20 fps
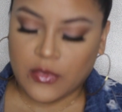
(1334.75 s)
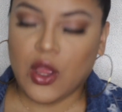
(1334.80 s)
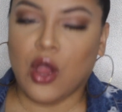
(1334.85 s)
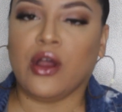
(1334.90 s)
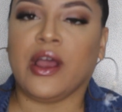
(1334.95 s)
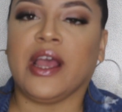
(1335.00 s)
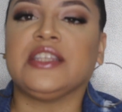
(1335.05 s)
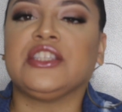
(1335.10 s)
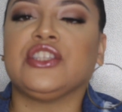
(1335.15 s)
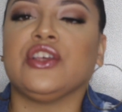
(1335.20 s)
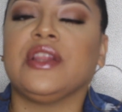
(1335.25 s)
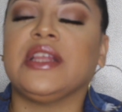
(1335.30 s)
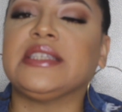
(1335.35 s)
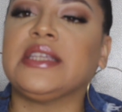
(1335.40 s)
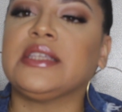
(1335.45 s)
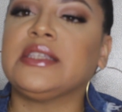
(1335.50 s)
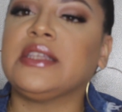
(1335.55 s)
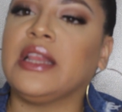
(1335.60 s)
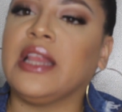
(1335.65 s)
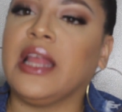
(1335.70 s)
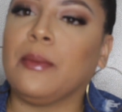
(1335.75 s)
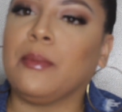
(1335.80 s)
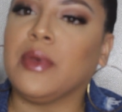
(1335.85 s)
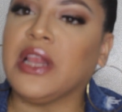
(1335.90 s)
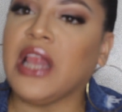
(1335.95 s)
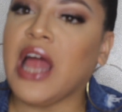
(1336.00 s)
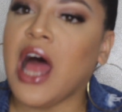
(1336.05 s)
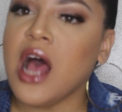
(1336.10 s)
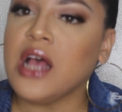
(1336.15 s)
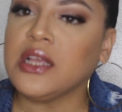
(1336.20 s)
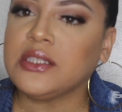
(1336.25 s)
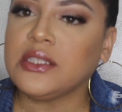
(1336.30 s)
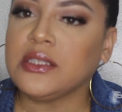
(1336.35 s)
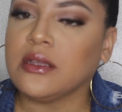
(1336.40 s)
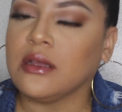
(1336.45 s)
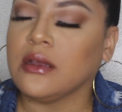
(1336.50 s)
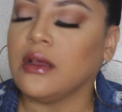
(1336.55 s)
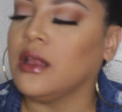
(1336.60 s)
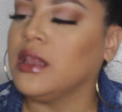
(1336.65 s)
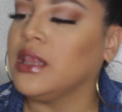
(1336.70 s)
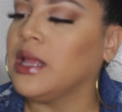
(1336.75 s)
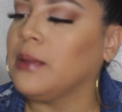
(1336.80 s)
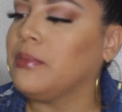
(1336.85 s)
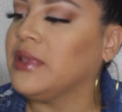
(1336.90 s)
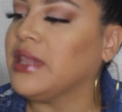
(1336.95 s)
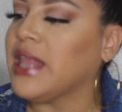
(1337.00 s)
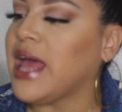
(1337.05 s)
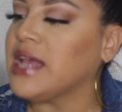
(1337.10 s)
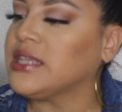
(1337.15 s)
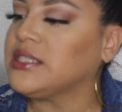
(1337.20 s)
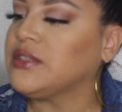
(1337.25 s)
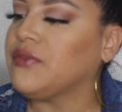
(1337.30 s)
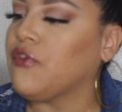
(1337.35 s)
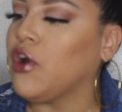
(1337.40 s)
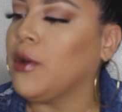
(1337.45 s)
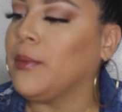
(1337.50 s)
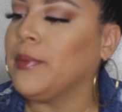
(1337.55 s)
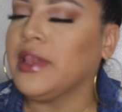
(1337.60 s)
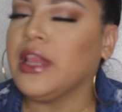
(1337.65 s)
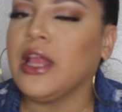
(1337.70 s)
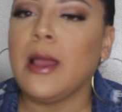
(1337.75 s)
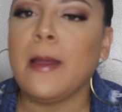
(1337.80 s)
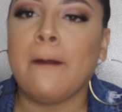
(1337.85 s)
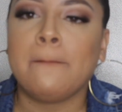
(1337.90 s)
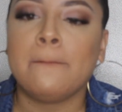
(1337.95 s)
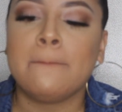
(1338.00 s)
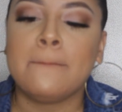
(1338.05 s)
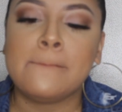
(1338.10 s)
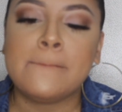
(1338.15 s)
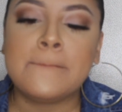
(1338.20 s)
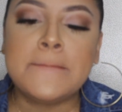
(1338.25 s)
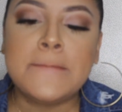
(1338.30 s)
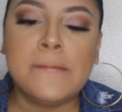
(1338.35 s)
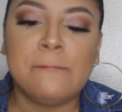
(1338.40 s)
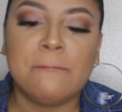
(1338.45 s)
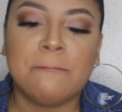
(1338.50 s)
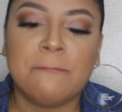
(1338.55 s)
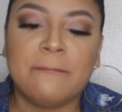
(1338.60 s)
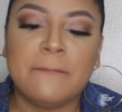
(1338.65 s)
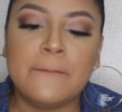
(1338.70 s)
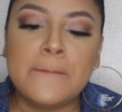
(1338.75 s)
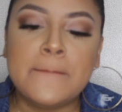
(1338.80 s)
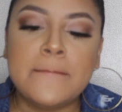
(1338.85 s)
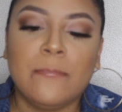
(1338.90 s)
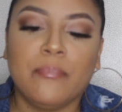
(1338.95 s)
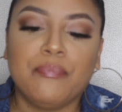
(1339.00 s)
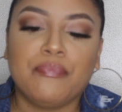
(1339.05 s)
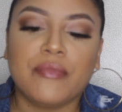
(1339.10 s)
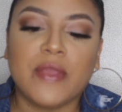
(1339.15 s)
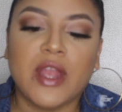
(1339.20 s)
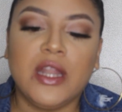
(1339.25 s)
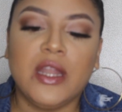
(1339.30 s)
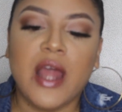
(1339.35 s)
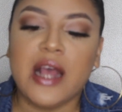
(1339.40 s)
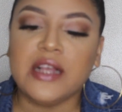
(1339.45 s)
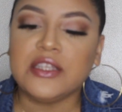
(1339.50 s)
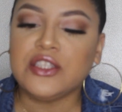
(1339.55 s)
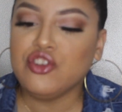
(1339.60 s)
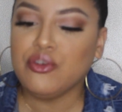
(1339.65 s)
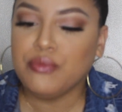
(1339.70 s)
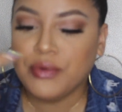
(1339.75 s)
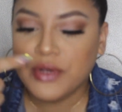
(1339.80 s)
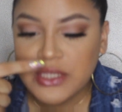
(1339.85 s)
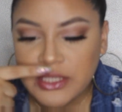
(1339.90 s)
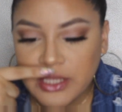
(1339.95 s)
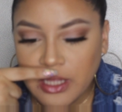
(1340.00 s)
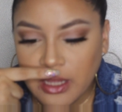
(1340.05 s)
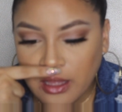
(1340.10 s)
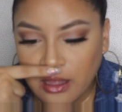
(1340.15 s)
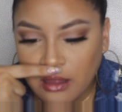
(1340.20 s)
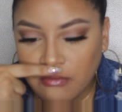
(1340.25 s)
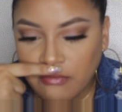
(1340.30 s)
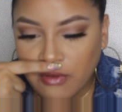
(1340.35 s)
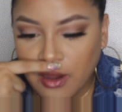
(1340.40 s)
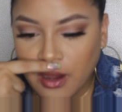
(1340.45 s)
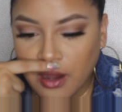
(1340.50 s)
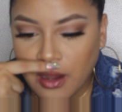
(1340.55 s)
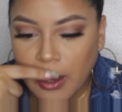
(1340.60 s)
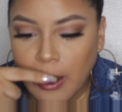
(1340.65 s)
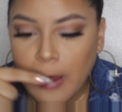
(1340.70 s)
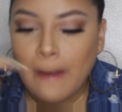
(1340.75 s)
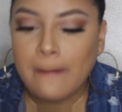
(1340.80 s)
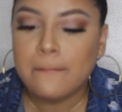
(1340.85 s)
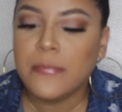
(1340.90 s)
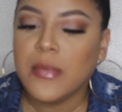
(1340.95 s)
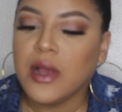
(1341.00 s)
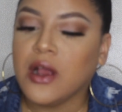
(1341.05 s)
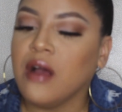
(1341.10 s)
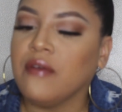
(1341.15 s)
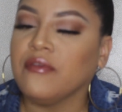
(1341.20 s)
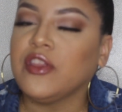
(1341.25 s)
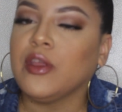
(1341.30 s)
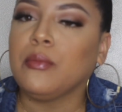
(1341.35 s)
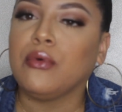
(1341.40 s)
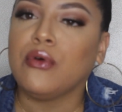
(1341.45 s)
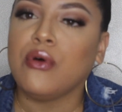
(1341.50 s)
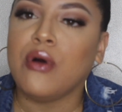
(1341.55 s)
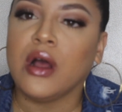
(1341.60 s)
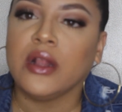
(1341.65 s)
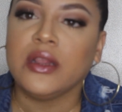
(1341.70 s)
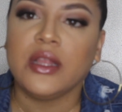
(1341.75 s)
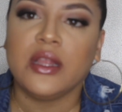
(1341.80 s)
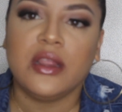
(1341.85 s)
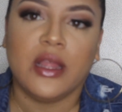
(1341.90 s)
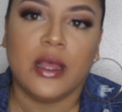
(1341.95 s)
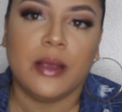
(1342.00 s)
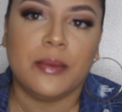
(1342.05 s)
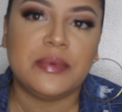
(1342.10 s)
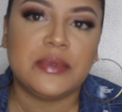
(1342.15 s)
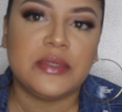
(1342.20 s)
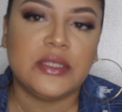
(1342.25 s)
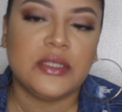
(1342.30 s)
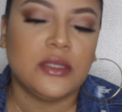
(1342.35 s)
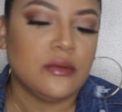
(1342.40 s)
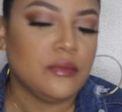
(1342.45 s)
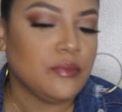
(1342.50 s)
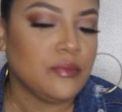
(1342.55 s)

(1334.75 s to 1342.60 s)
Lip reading: Okay, so this is a lip gloss formula. Not super sticky, very comfortable on the lips.